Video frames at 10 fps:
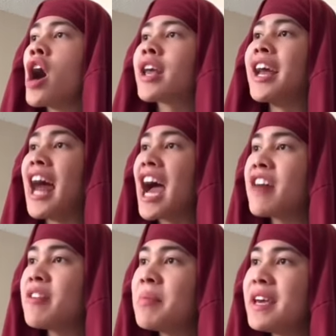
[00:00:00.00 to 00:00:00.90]
Can I
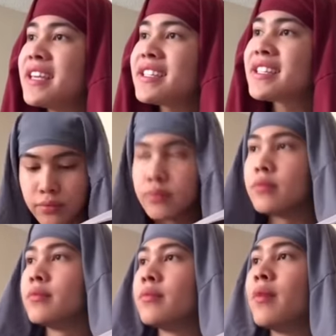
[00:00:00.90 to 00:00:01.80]
have a piece?
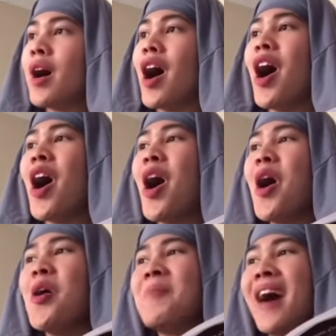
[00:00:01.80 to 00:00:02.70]

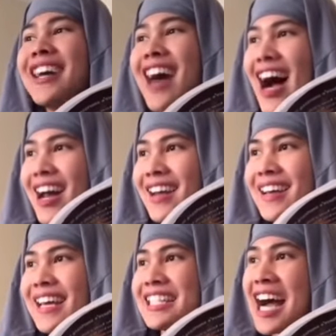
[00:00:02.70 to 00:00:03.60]
Oh my God.
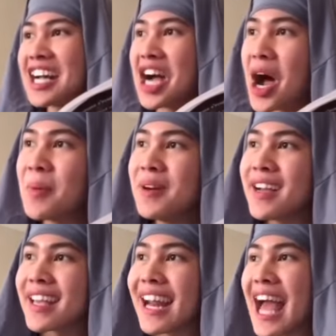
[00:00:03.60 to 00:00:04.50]
Is that gum?
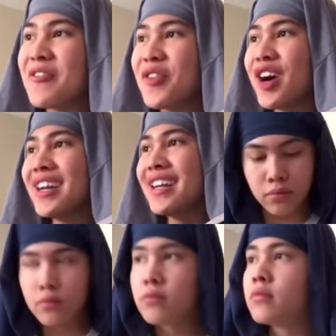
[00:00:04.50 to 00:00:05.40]
Can I have one?
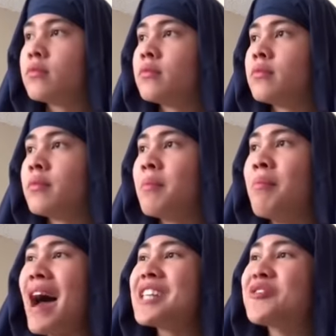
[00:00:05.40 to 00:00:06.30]

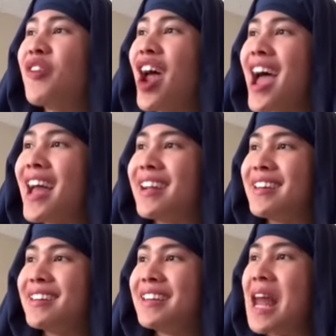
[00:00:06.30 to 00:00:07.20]
Best
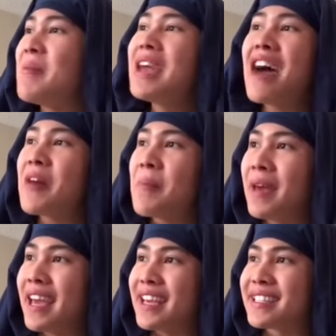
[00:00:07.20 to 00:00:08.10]
friend, let me have a
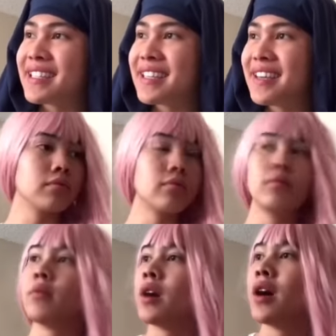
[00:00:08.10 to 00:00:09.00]
piece.
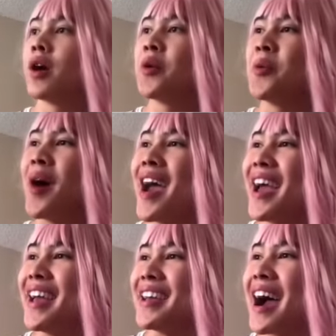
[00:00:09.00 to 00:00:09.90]

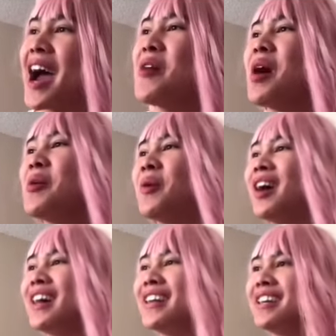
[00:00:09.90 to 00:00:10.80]
Wait, I want
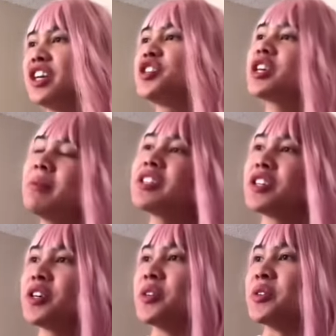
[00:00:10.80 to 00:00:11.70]
one. You should give me
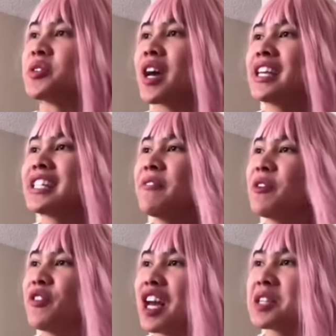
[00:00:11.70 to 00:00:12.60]
two so I can save
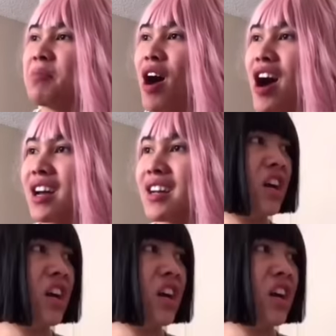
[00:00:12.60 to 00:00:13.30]
one for next block.